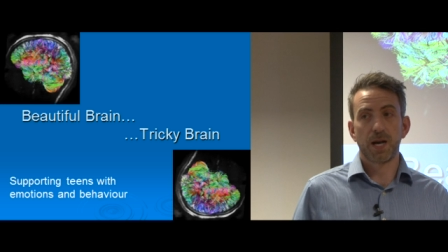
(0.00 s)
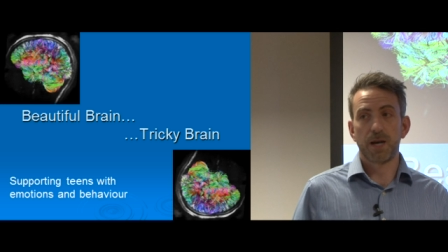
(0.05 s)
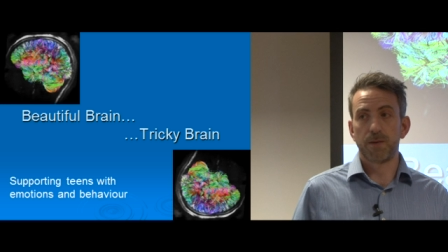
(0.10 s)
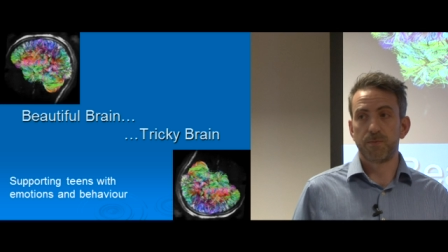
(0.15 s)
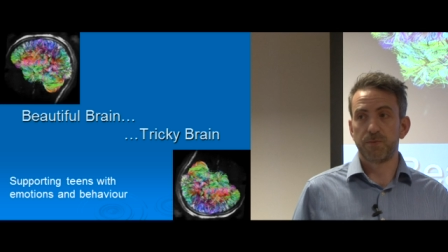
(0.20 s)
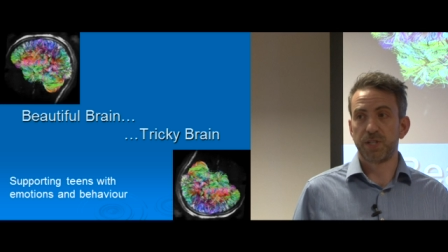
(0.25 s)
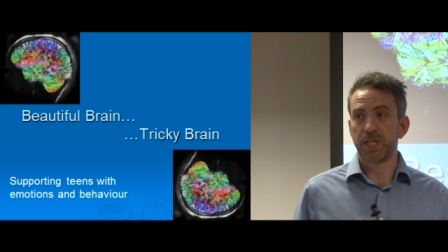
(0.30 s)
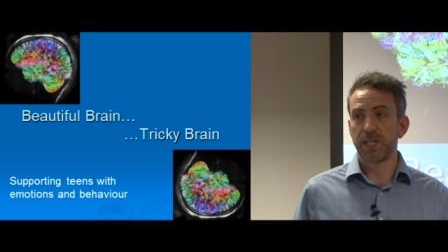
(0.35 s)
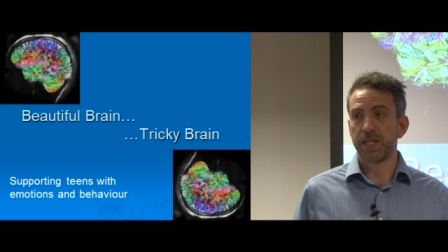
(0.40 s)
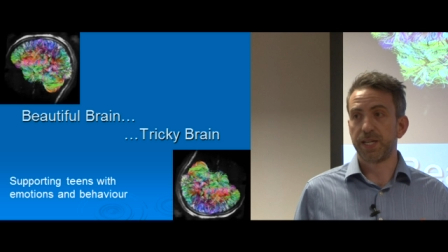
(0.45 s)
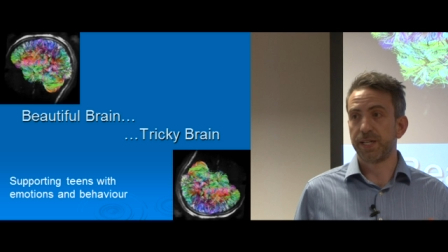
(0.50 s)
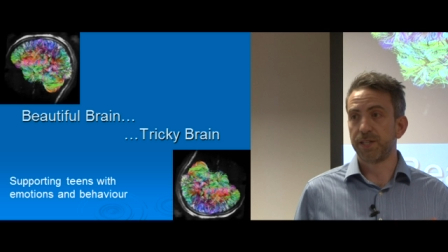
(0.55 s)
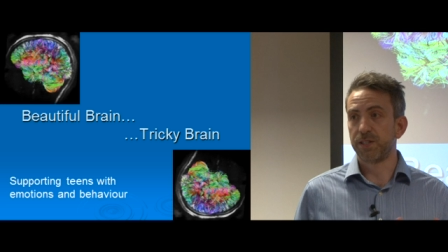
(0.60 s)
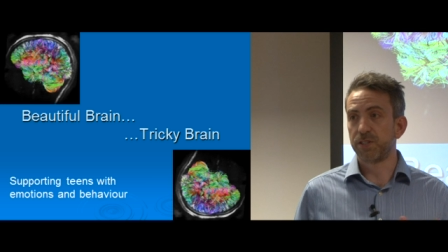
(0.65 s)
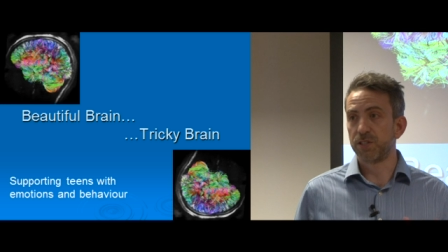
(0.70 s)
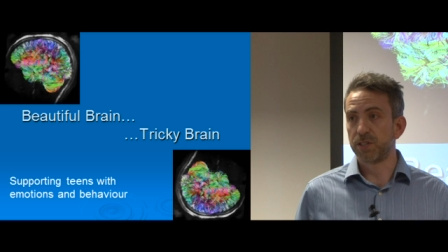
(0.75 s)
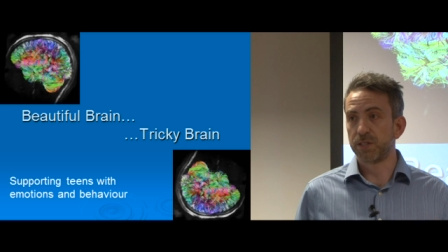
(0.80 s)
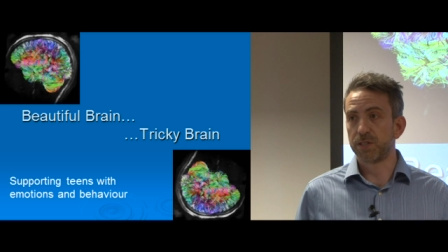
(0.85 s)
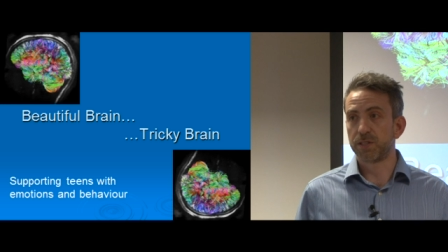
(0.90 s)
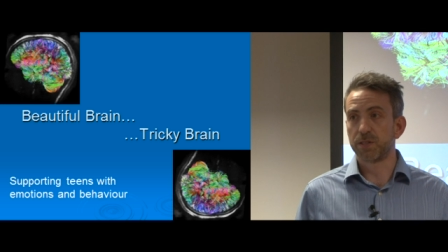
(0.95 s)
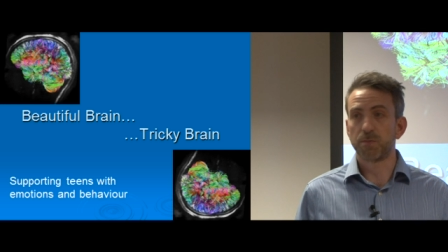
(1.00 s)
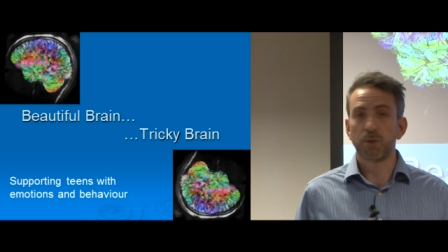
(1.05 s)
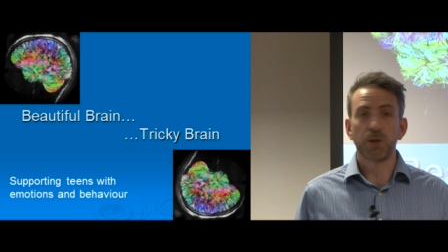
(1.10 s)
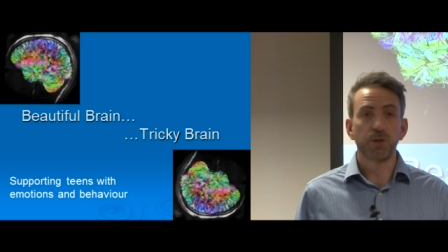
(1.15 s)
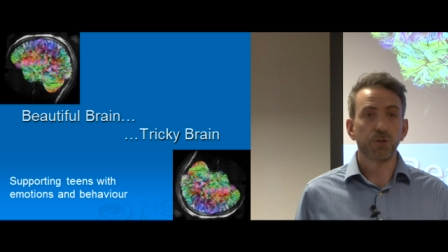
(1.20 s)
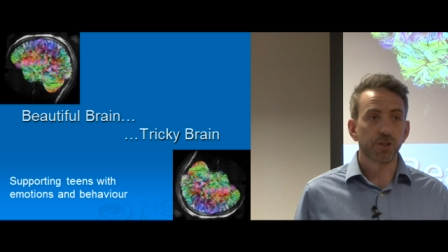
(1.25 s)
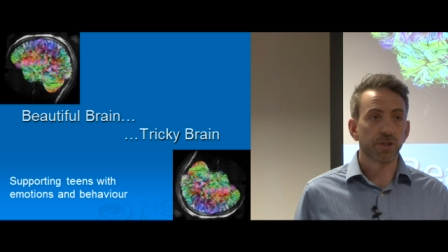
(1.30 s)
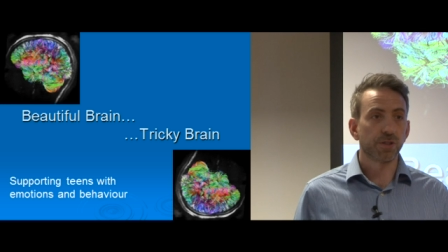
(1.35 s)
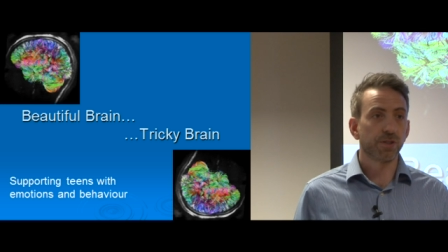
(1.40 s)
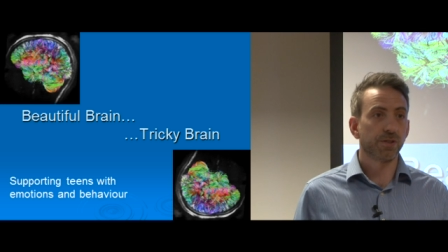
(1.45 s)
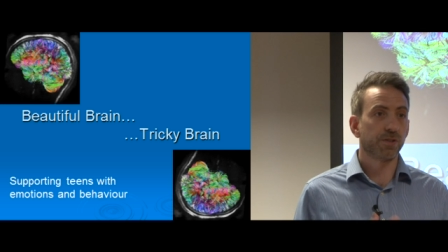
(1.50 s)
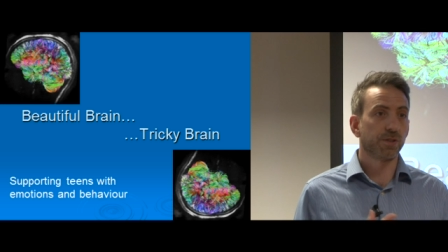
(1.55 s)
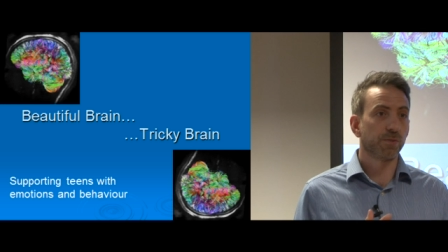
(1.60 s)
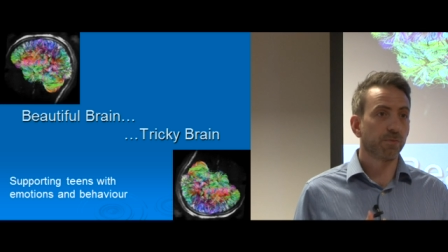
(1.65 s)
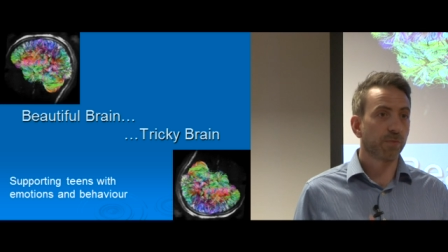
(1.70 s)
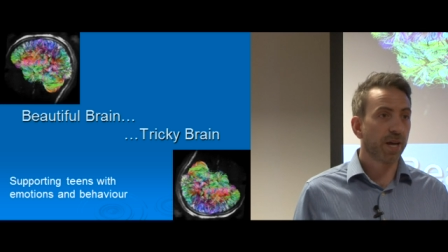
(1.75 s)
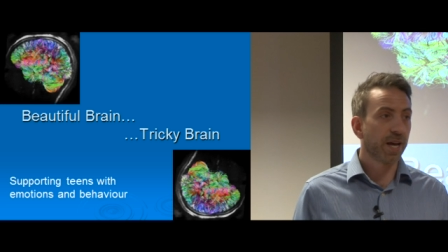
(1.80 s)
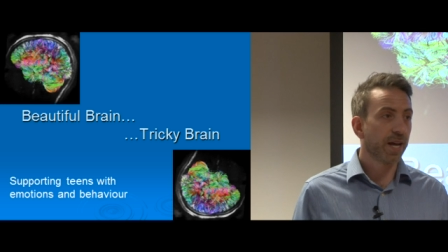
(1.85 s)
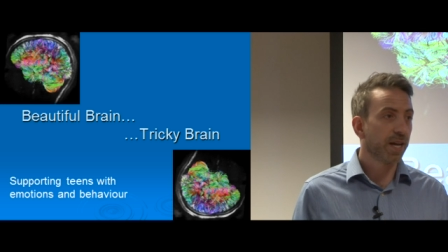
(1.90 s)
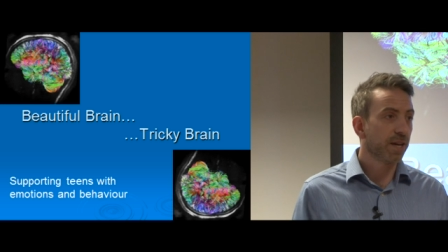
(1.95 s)
teenagers' emotions and
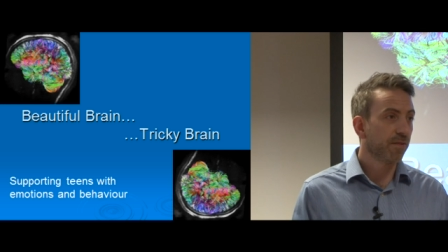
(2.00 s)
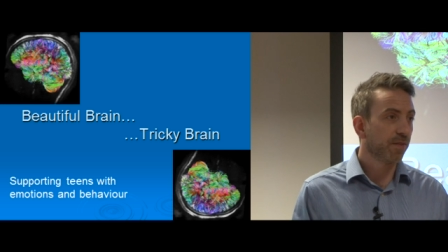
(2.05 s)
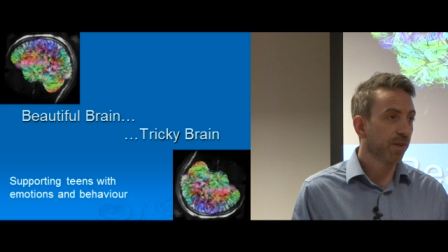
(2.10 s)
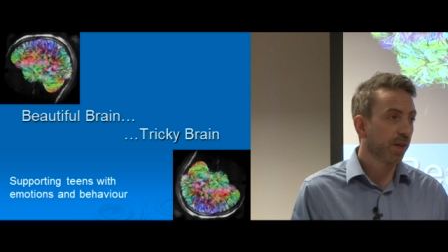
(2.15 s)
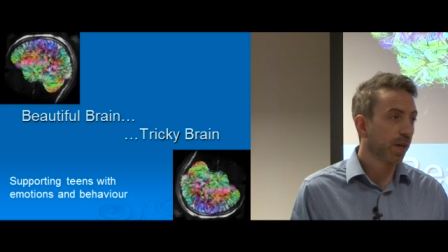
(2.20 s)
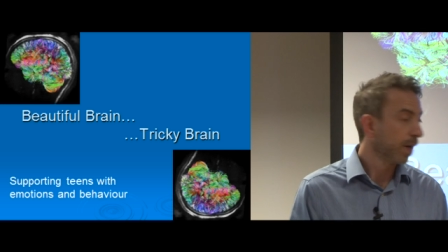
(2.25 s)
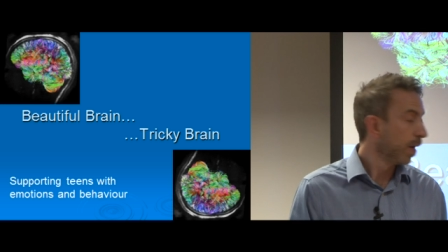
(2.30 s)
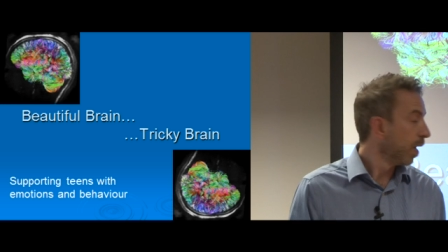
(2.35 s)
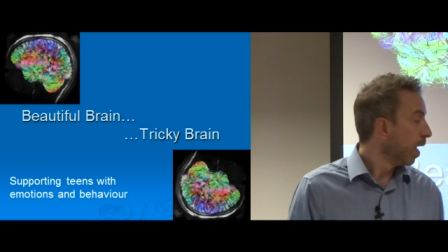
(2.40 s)
behaviour